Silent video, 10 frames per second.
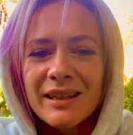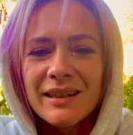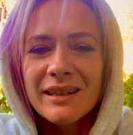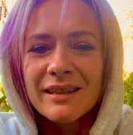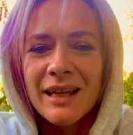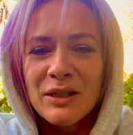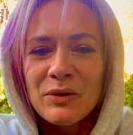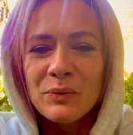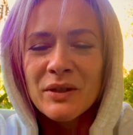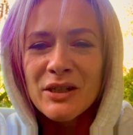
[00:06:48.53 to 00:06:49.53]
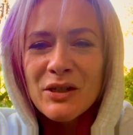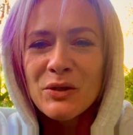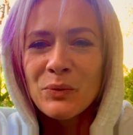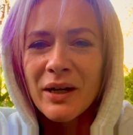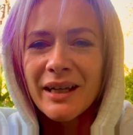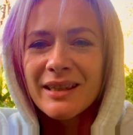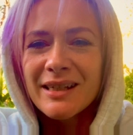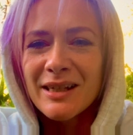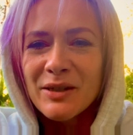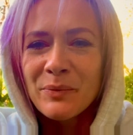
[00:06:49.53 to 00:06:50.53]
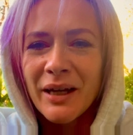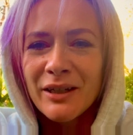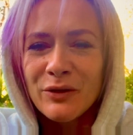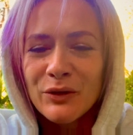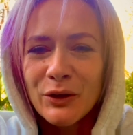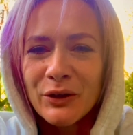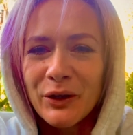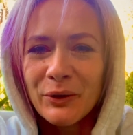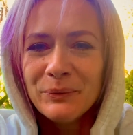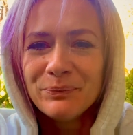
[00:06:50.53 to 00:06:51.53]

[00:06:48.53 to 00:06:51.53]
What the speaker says: this is why this is my new logo.